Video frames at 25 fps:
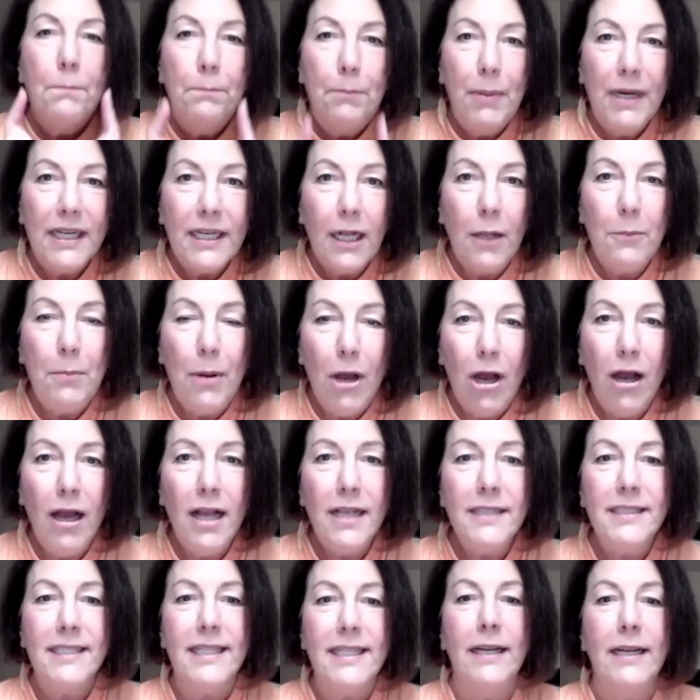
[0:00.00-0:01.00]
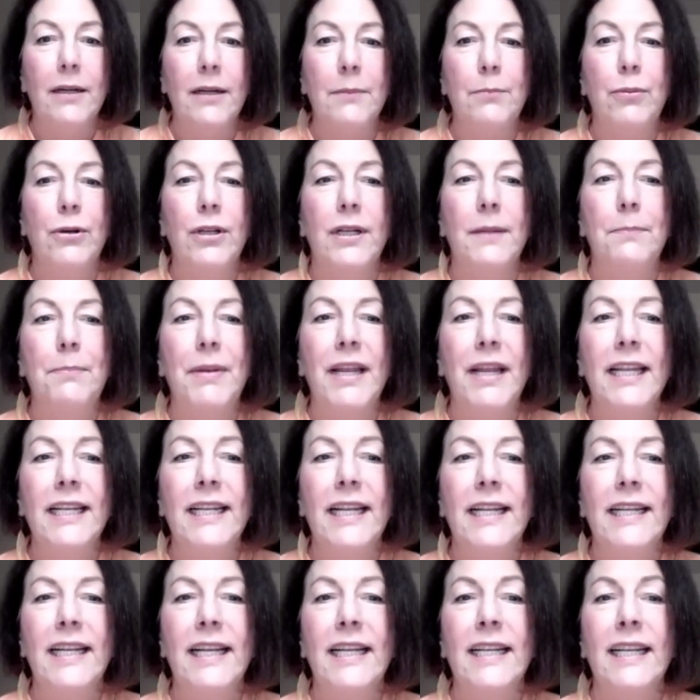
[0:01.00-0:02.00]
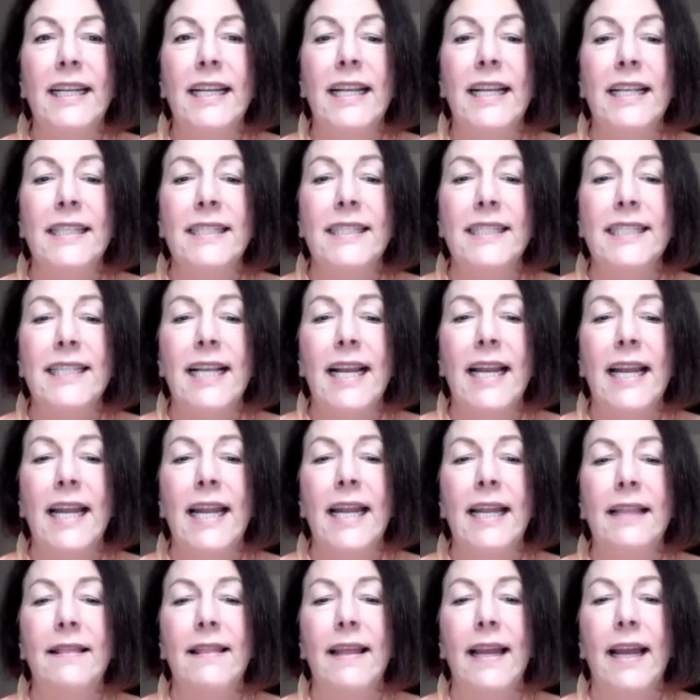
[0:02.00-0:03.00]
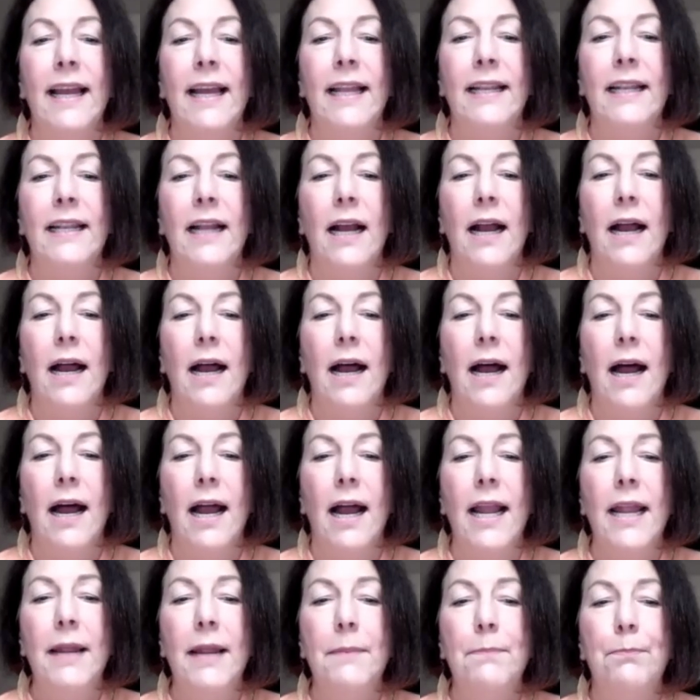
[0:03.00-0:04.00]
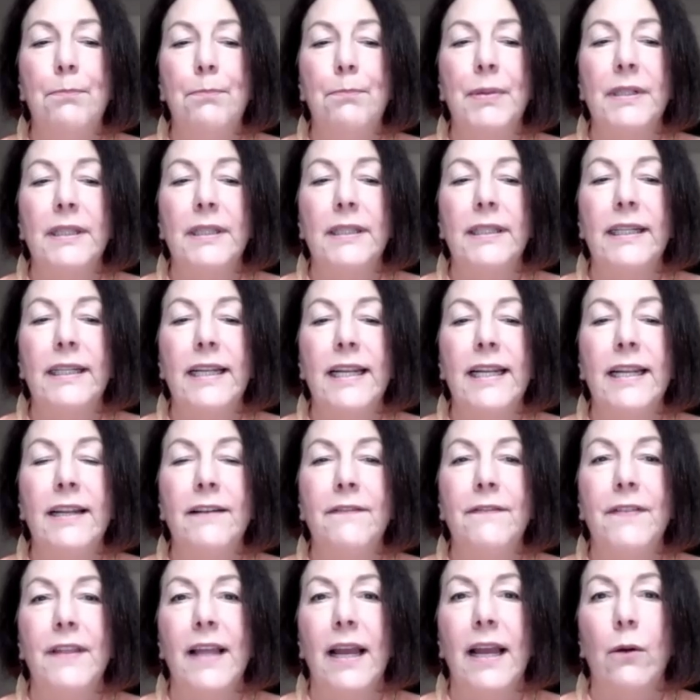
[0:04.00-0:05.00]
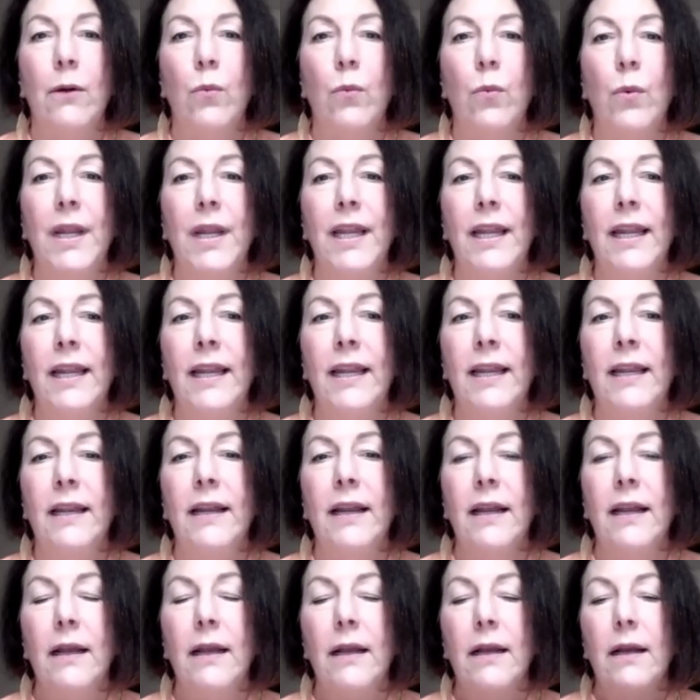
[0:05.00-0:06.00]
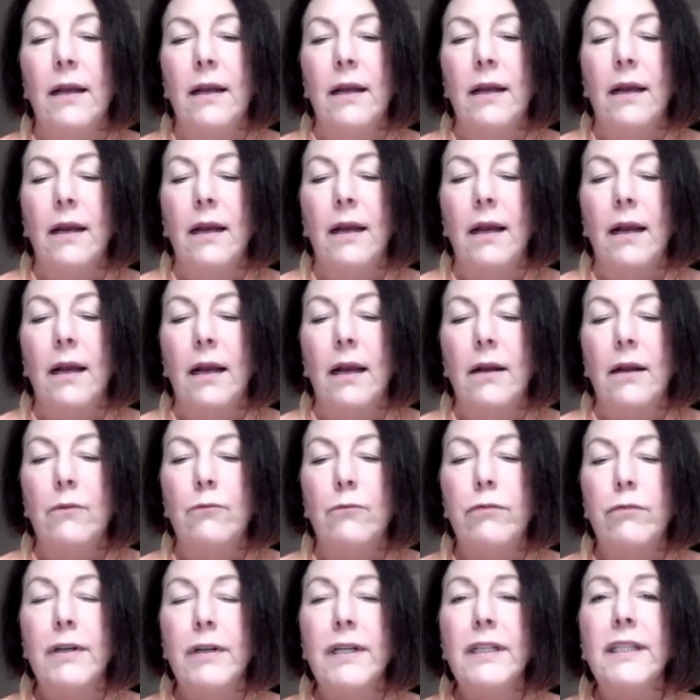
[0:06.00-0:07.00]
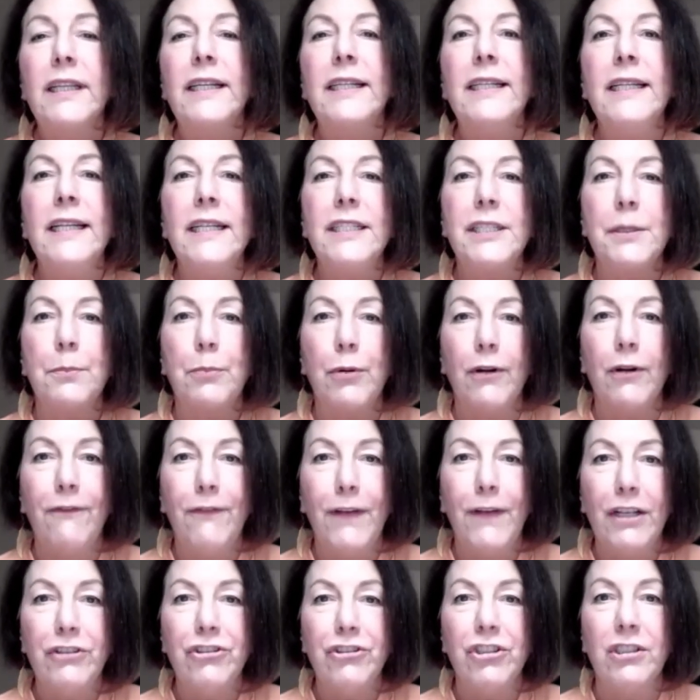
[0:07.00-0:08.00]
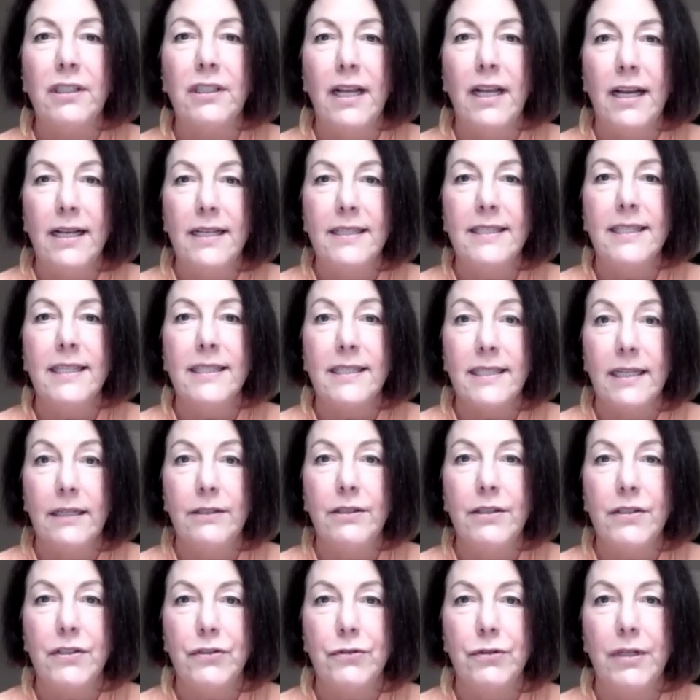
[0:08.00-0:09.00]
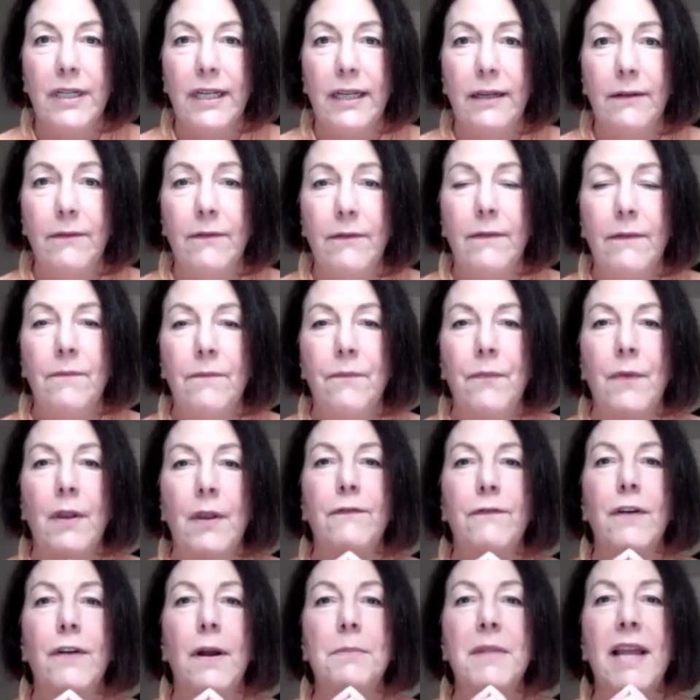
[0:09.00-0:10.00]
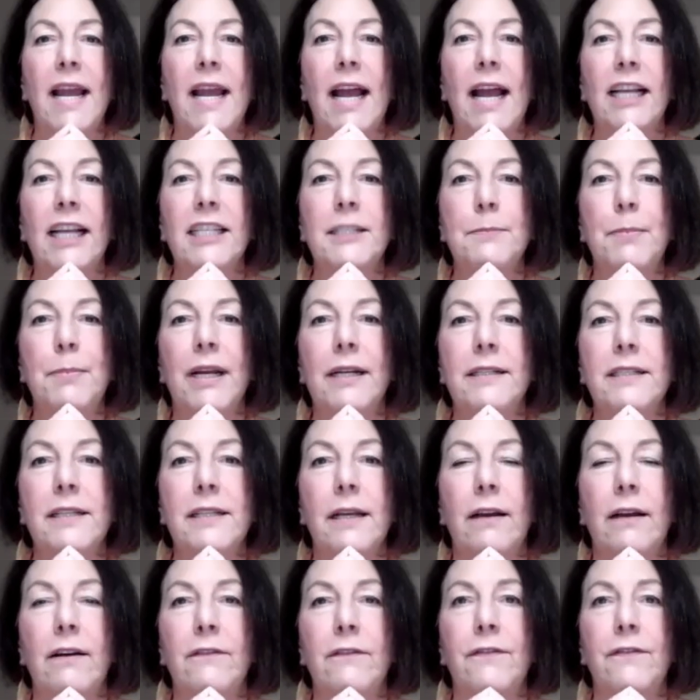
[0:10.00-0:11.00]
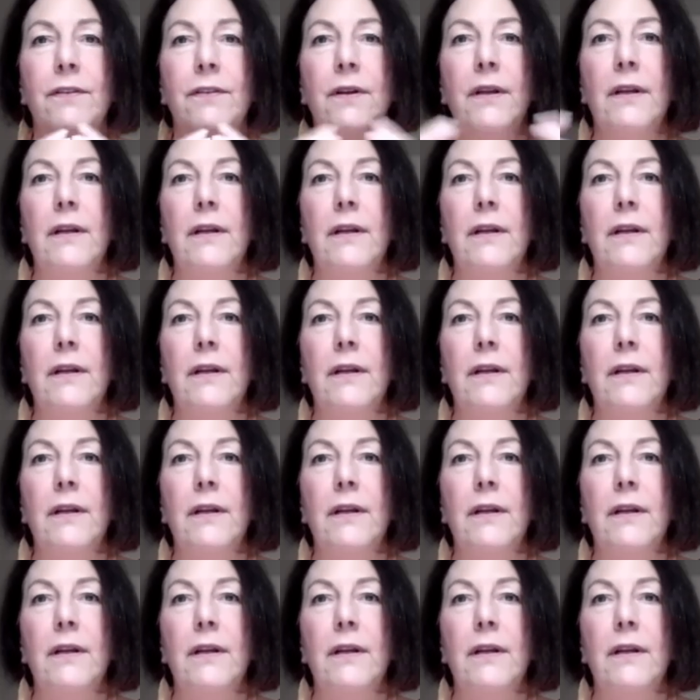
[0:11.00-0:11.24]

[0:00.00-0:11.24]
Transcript: But I'll pause there and put a pin in and say that I believe that we really need to professionalize this industry from the aspect of